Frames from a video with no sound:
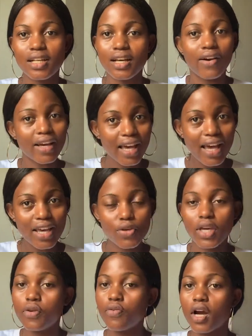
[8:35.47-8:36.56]
okay you
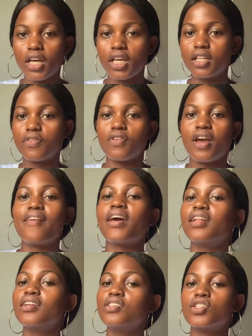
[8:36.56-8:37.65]
can rock it if you have
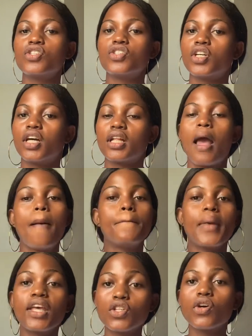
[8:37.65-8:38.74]
any t-shirt
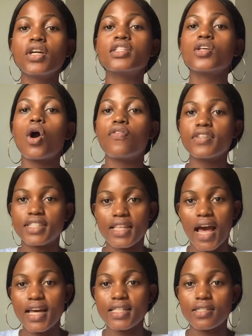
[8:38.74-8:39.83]
make sure it's
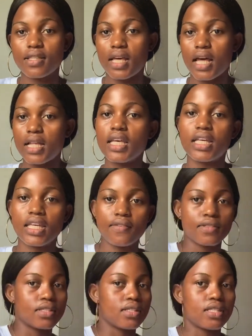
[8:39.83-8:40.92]
oversized so that it
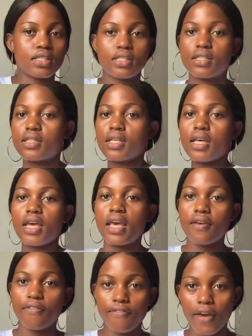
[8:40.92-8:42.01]
gives this
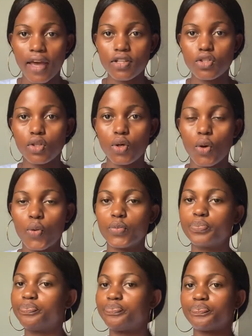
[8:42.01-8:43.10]
effect you know
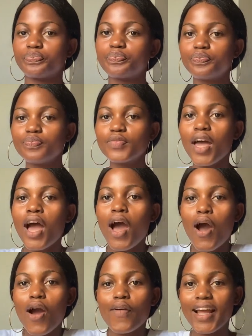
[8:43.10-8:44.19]

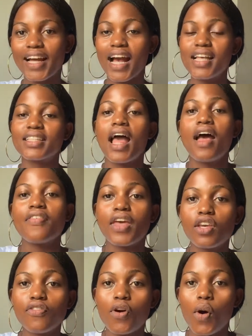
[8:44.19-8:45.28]
all right guys
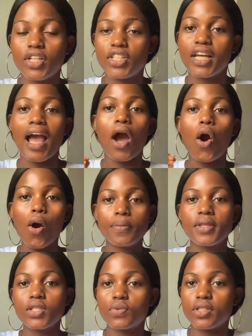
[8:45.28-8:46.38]
thank you for watching i hope
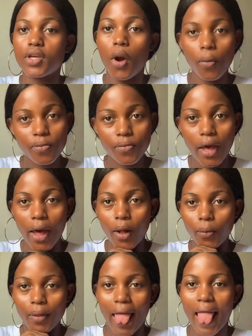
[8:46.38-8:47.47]
this was help
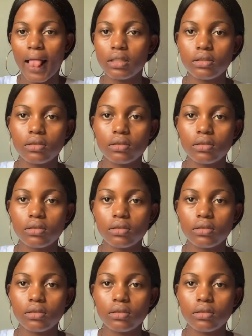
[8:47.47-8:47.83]
help help